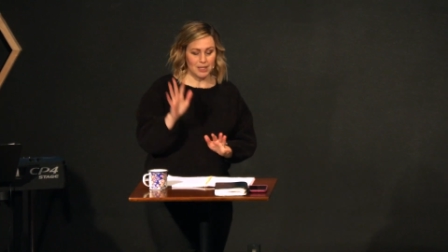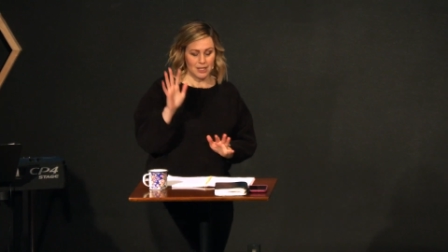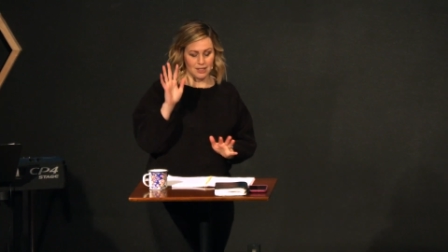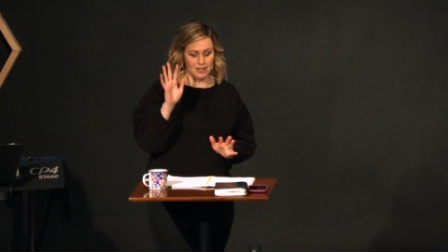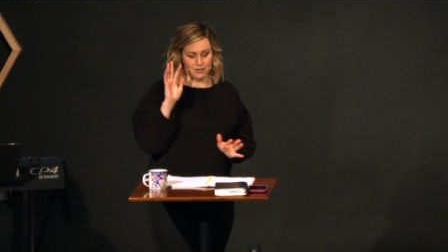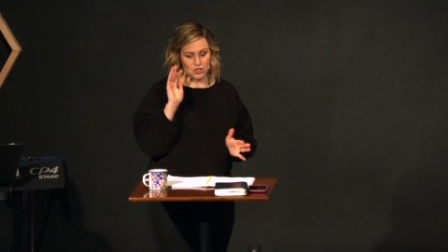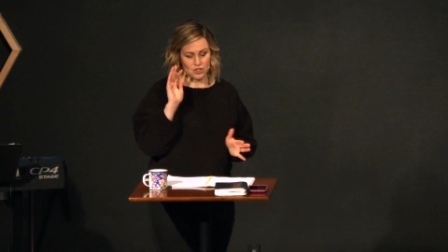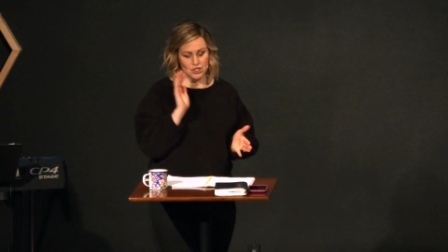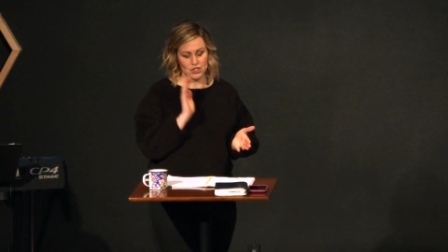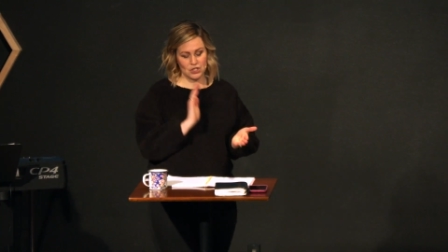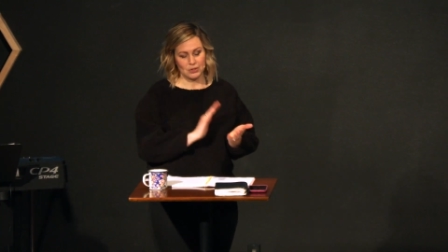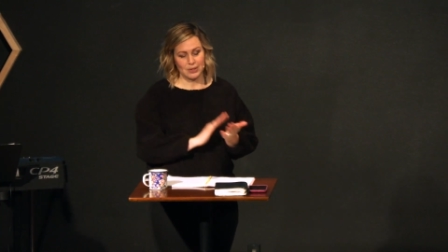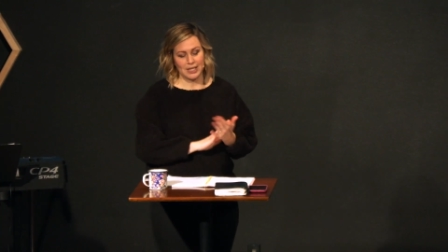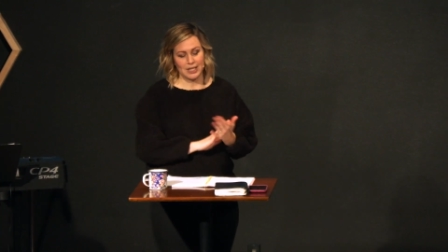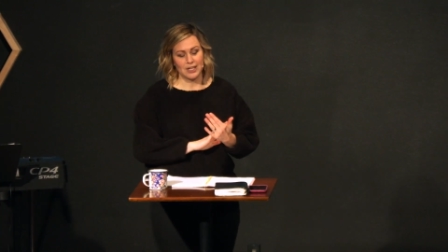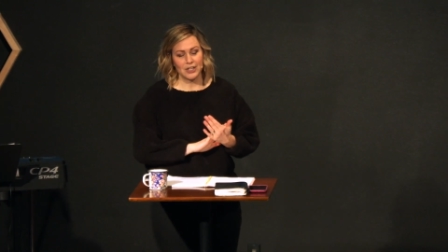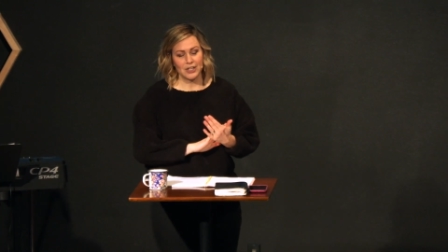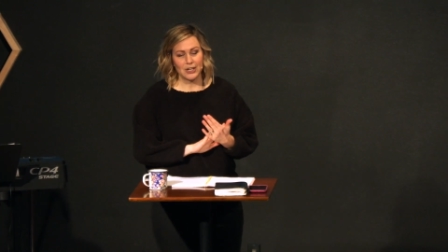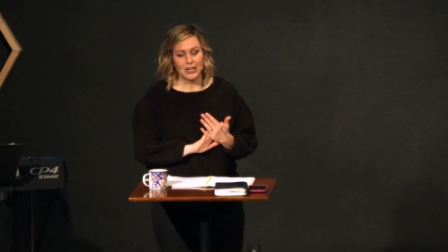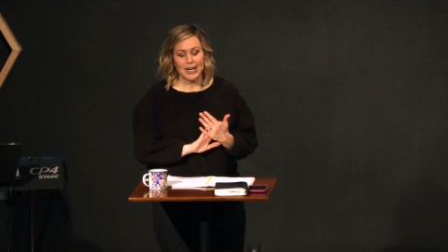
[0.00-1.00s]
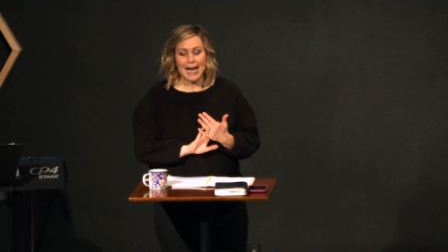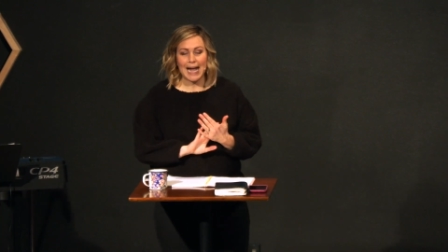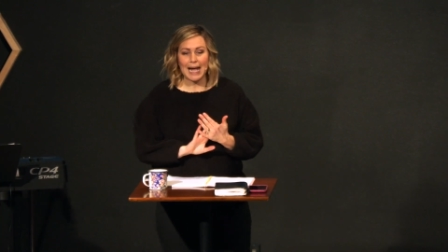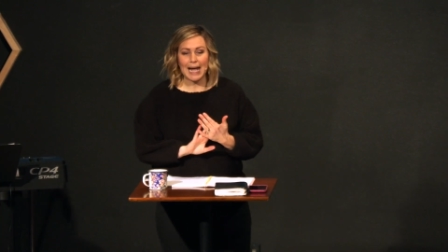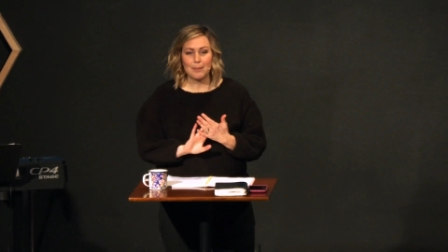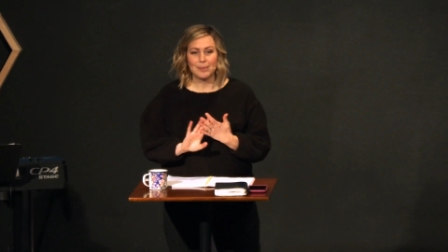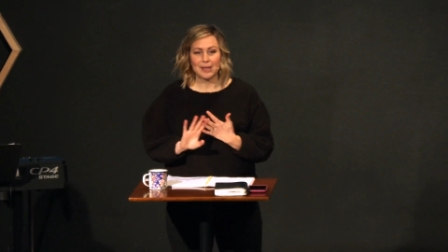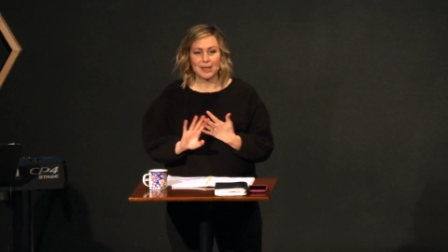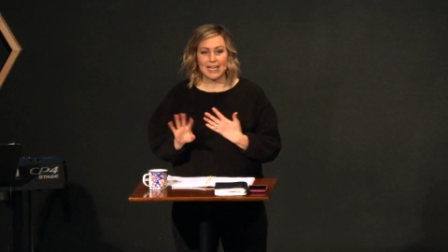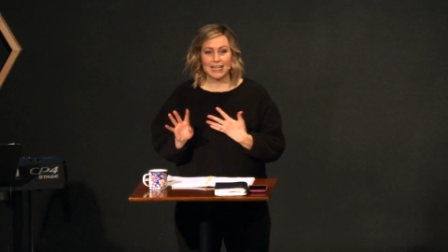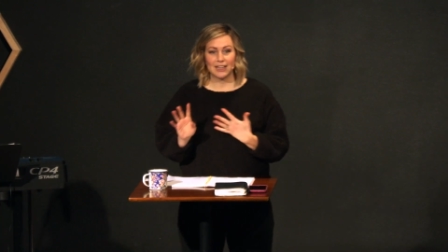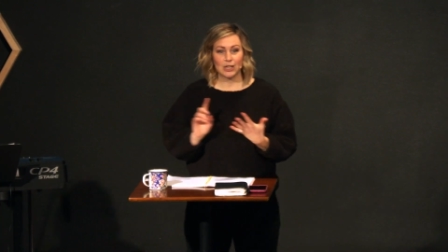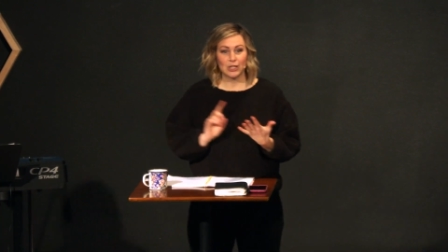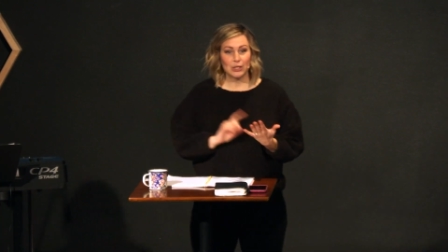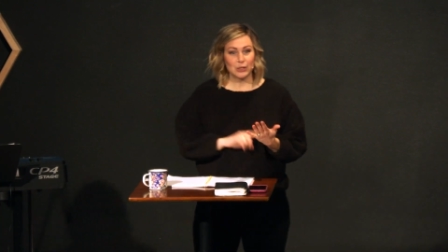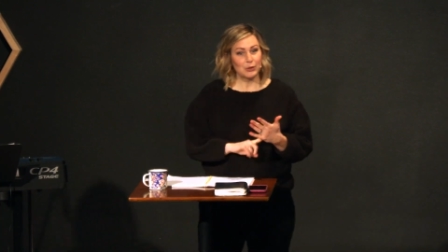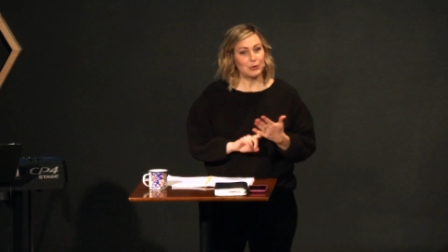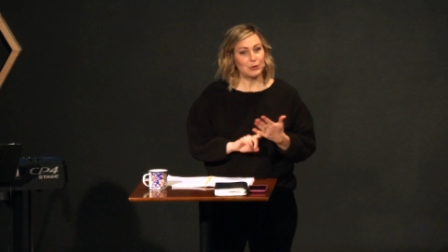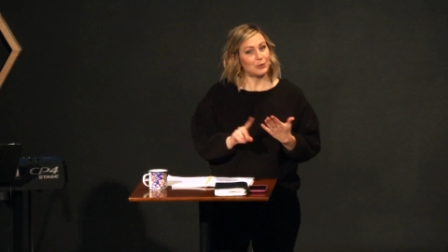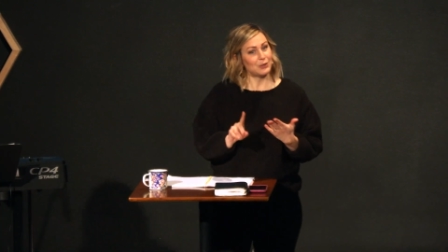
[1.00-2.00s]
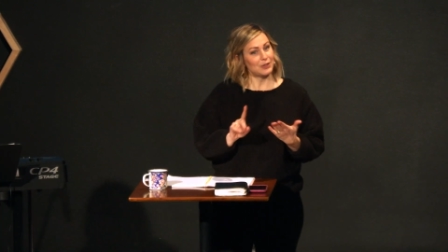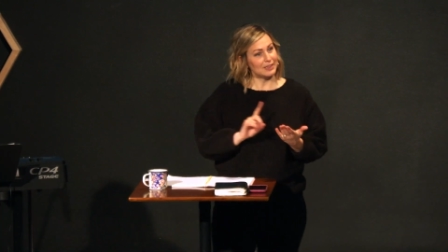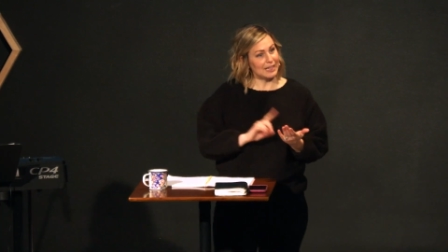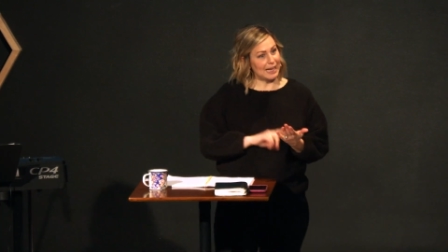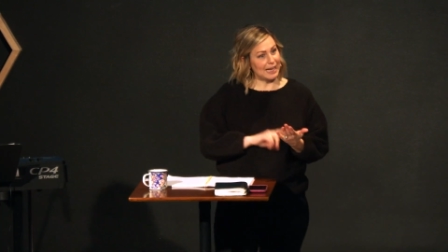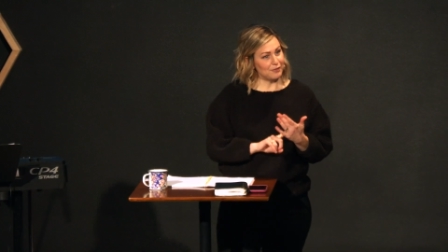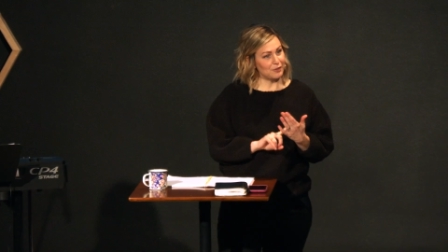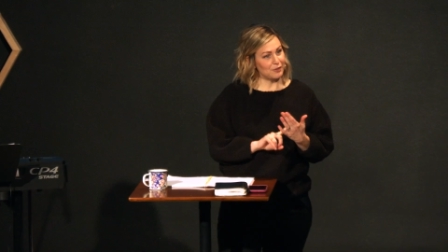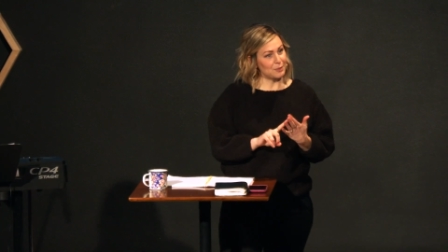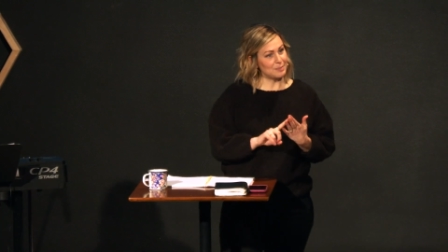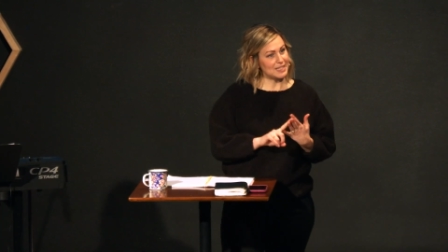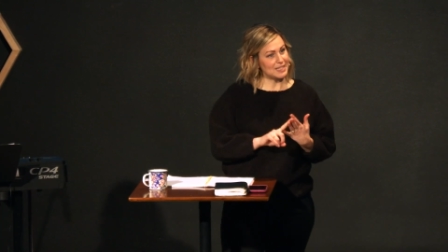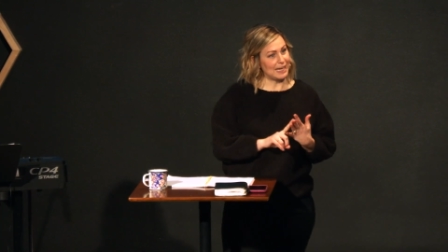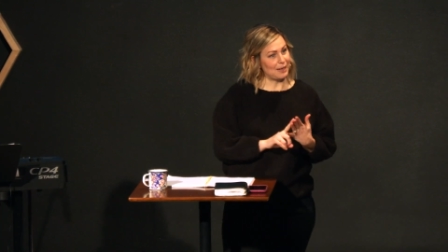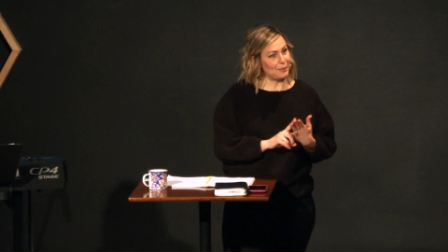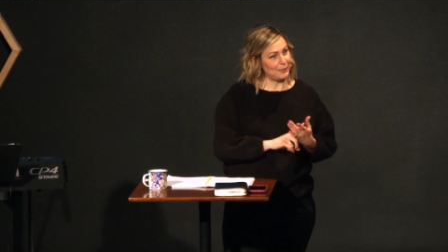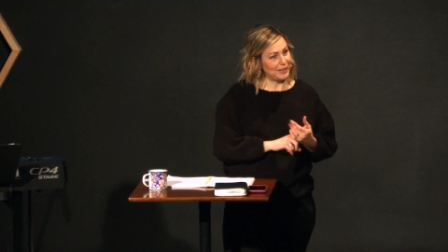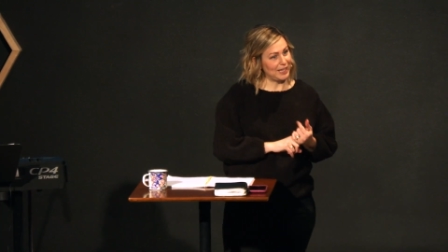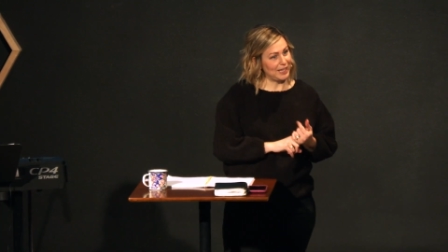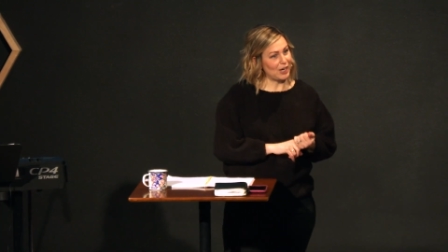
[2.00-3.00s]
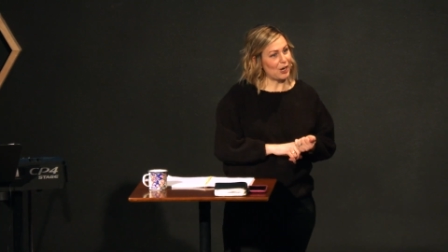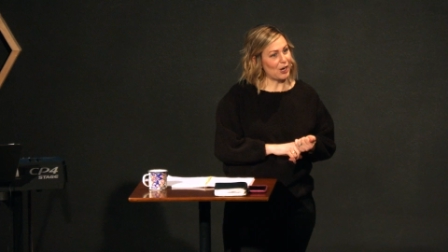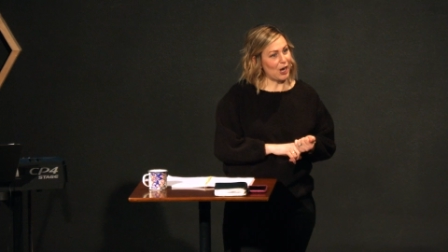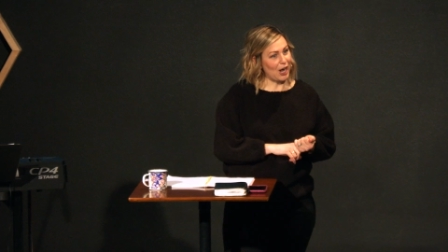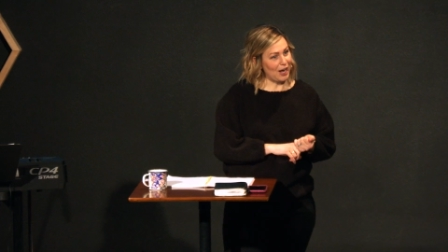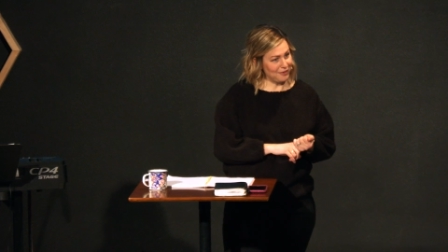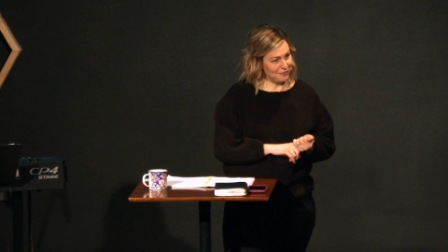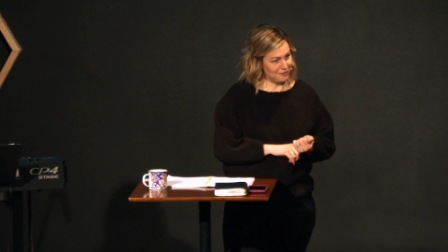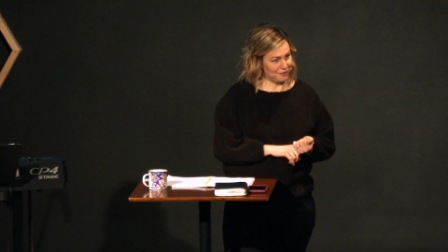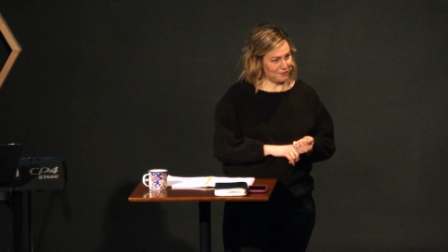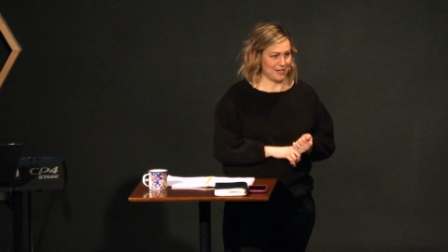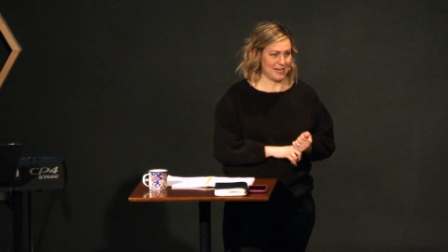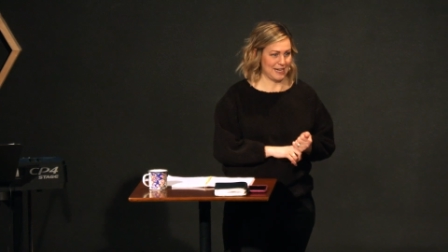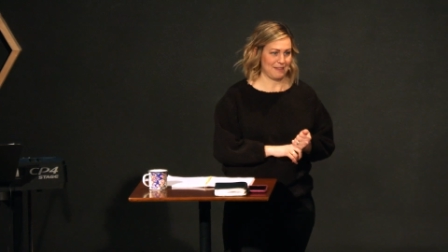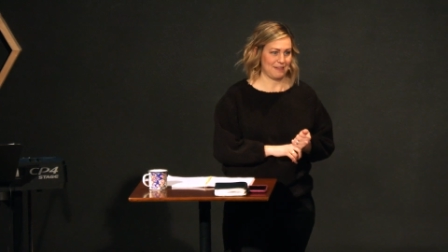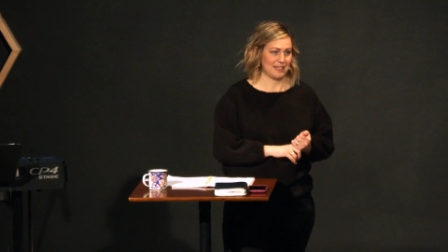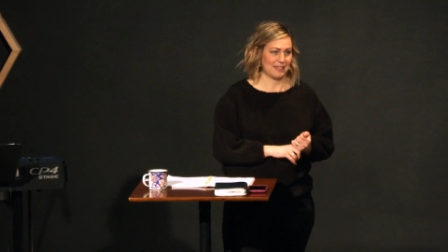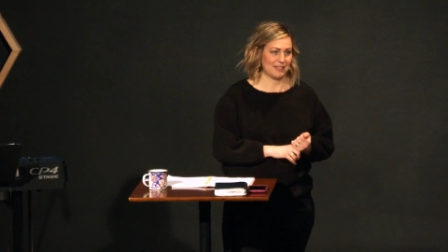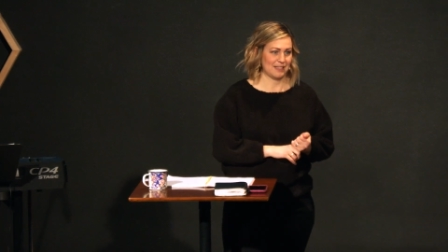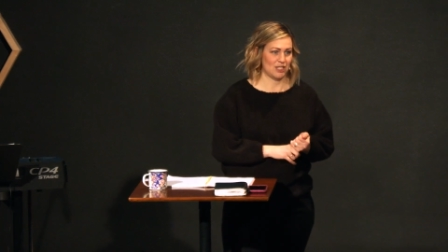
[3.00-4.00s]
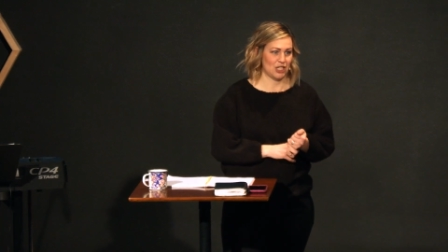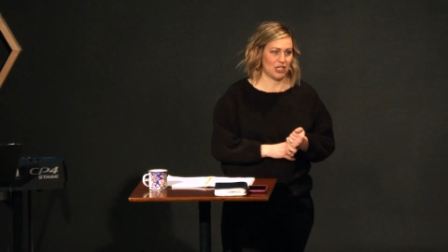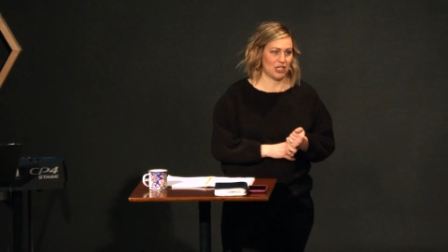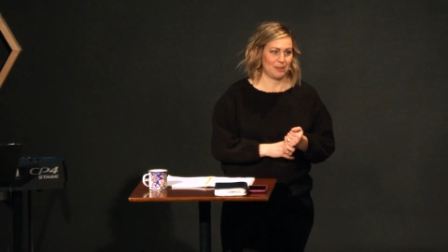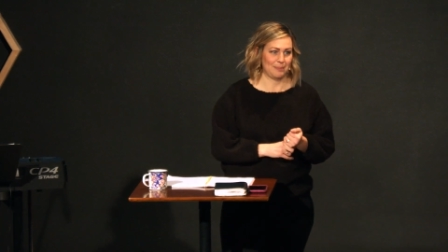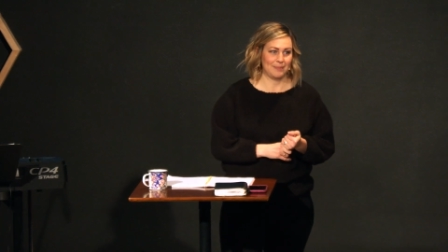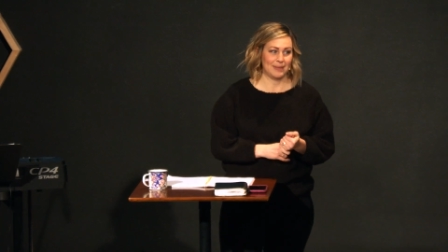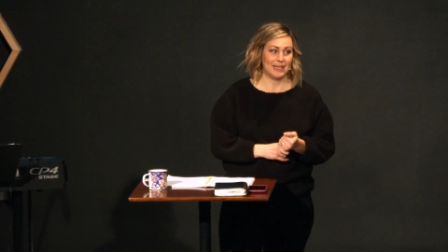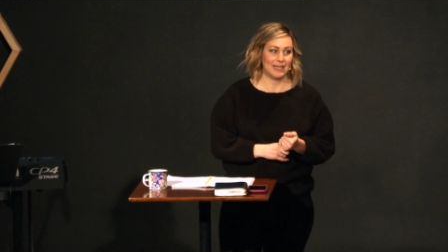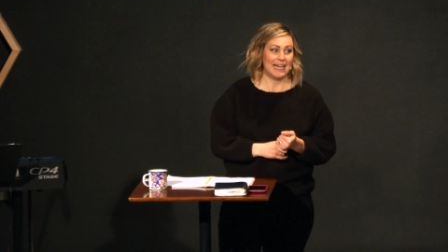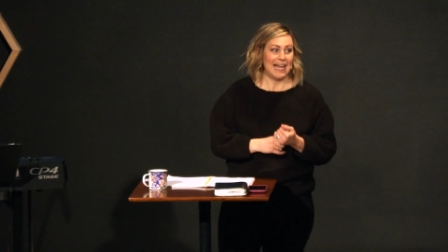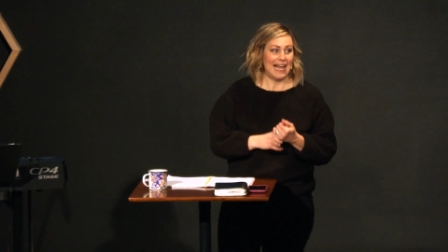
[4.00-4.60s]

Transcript: blanche to get on our app and look through the life groups that we are offering this term.